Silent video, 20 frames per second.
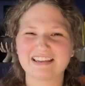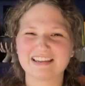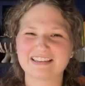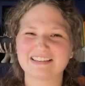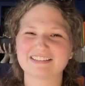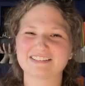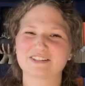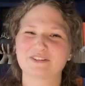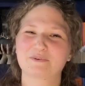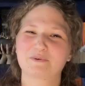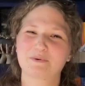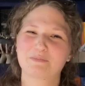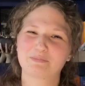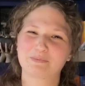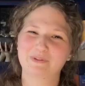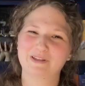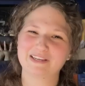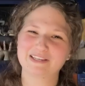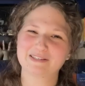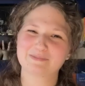is the
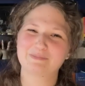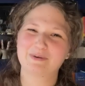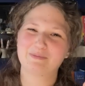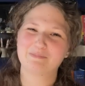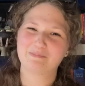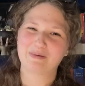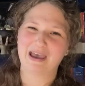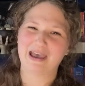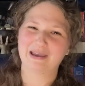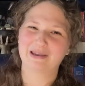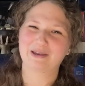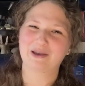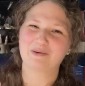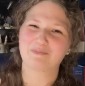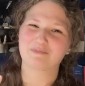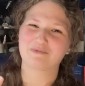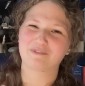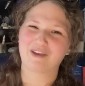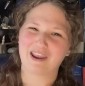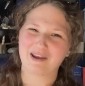replacement
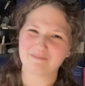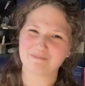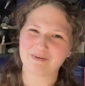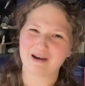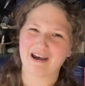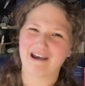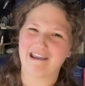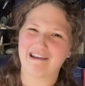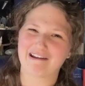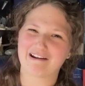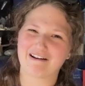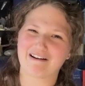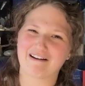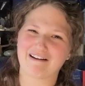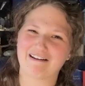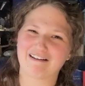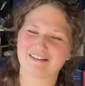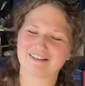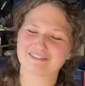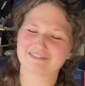backup
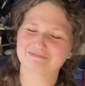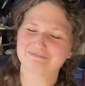vampire.